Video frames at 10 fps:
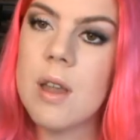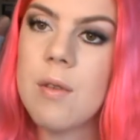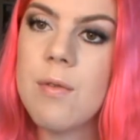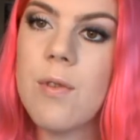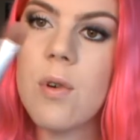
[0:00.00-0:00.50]

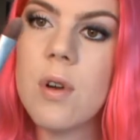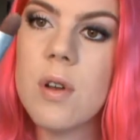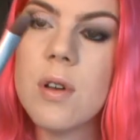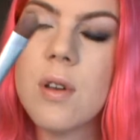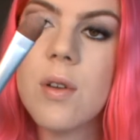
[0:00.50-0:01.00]
Then
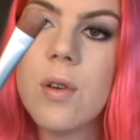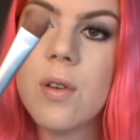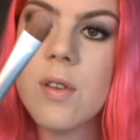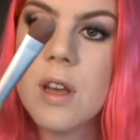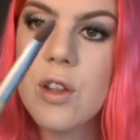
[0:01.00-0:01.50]
for
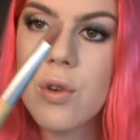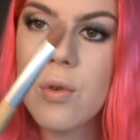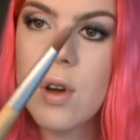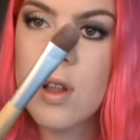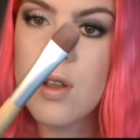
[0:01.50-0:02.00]
the skin
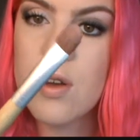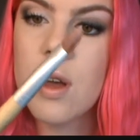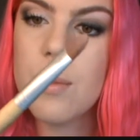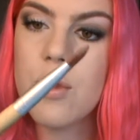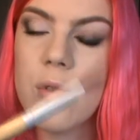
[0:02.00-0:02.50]
tone color,
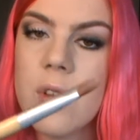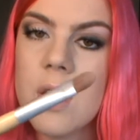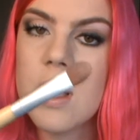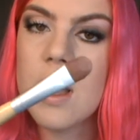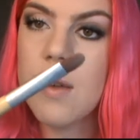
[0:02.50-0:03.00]
I'm
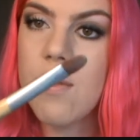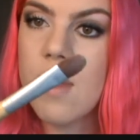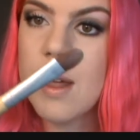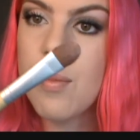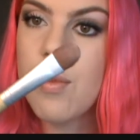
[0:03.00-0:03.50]
using a
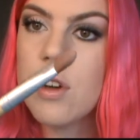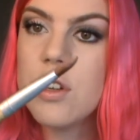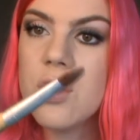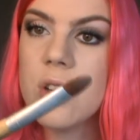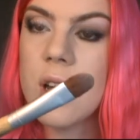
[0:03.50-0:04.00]
flat
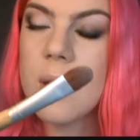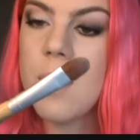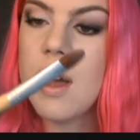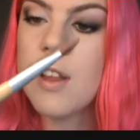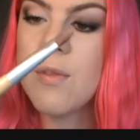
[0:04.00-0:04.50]
brush, and
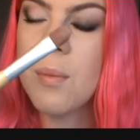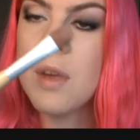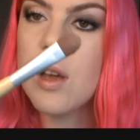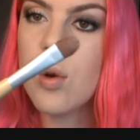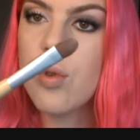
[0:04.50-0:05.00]
mine is from
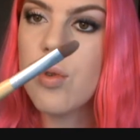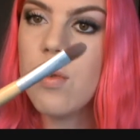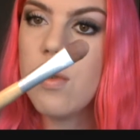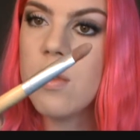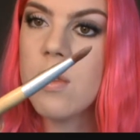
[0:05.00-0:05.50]

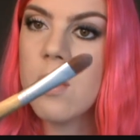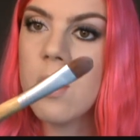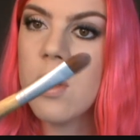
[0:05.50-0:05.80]
EcoTools.